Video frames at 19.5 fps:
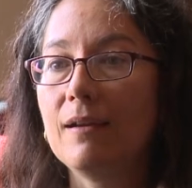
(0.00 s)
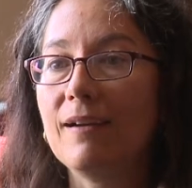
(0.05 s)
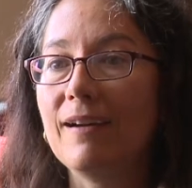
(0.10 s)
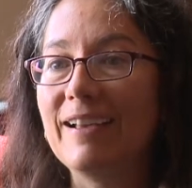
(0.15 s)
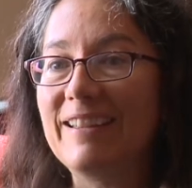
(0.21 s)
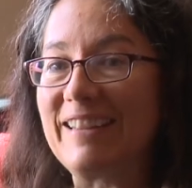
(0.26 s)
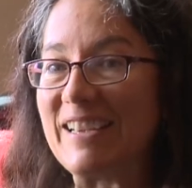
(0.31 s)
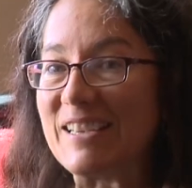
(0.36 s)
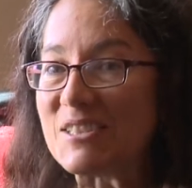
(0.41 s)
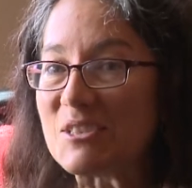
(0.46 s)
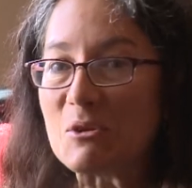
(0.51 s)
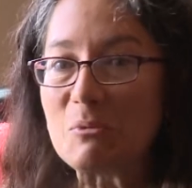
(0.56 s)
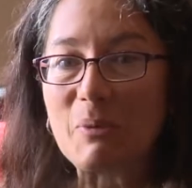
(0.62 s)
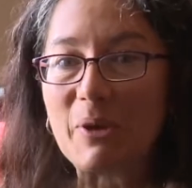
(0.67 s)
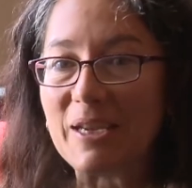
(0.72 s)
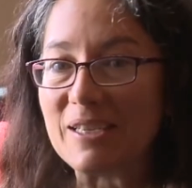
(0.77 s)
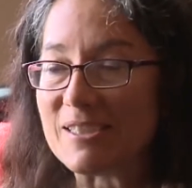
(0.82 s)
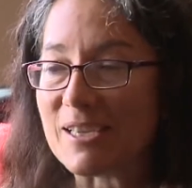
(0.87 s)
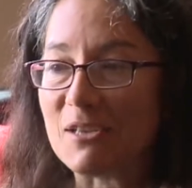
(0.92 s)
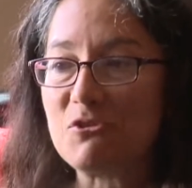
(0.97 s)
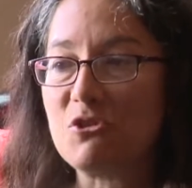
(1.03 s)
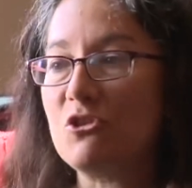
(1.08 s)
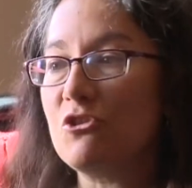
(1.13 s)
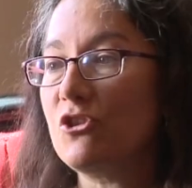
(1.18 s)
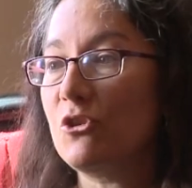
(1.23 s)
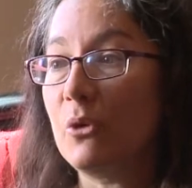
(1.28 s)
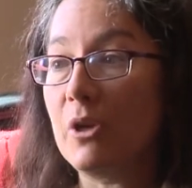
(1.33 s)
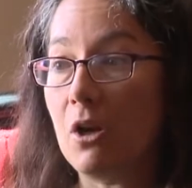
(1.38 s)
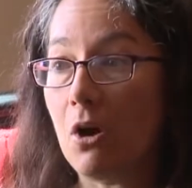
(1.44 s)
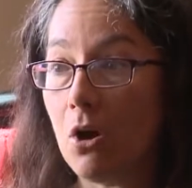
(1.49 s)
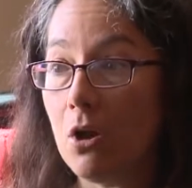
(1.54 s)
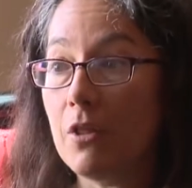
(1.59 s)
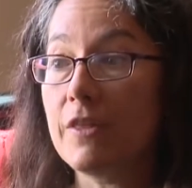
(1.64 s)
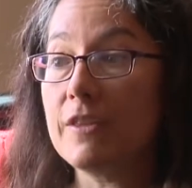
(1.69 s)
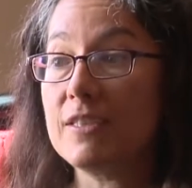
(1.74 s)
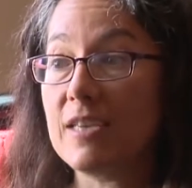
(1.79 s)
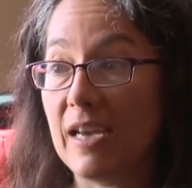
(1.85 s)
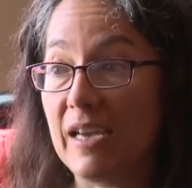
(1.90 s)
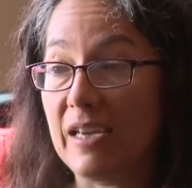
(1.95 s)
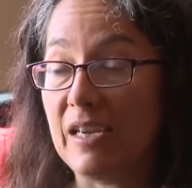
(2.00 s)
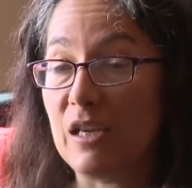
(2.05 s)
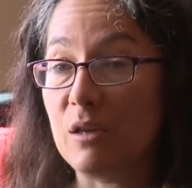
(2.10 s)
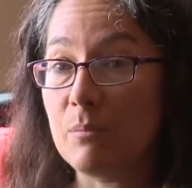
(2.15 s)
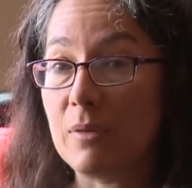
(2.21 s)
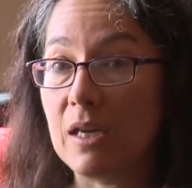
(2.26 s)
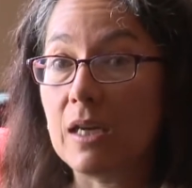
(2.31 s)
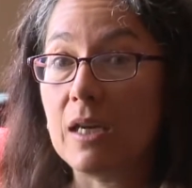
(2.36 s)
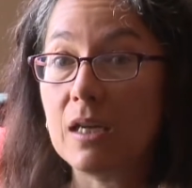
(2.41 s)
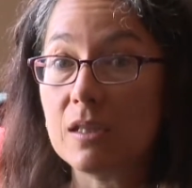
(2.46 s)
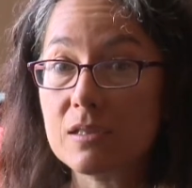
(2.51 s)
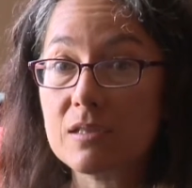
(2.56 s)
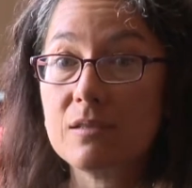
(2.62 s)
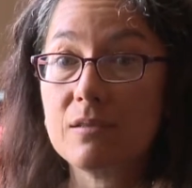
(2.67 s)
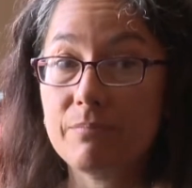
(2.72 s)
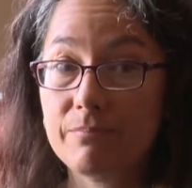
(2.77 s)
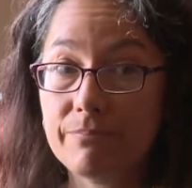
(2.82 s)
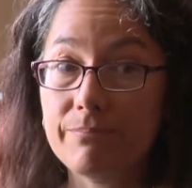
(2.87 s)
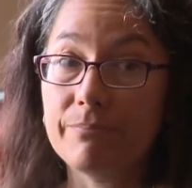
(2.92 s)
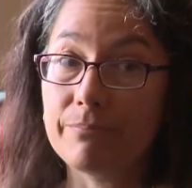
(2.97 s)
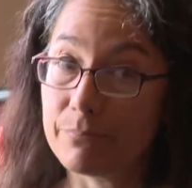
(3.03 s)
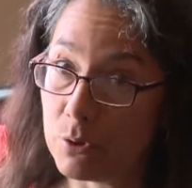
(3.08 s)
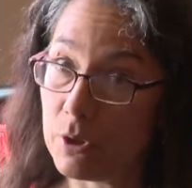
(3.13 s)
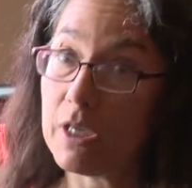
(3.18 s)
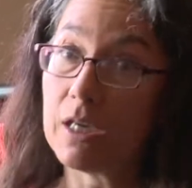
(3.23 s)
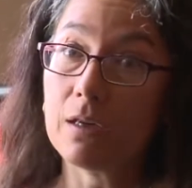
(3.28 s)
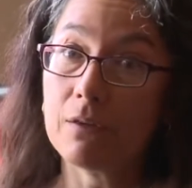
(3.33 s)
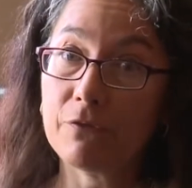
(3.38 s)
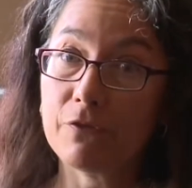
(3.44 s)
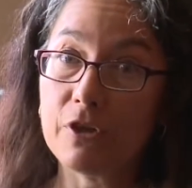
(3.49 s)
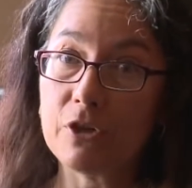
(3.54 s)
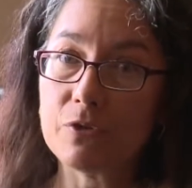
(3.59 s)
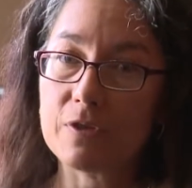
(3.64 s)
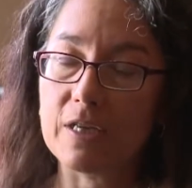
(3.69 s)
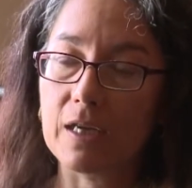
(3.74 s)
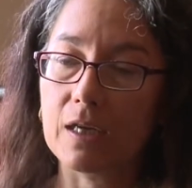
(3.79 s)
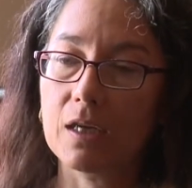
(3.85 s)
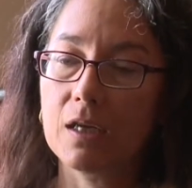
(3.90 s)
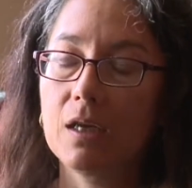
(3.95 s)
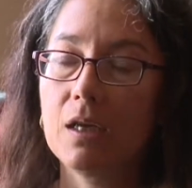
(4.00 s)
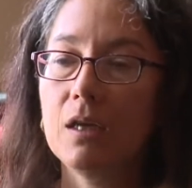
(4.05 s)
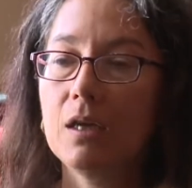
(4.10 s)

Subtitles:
unless you pay attention to it all the time, it gets pretty confusing.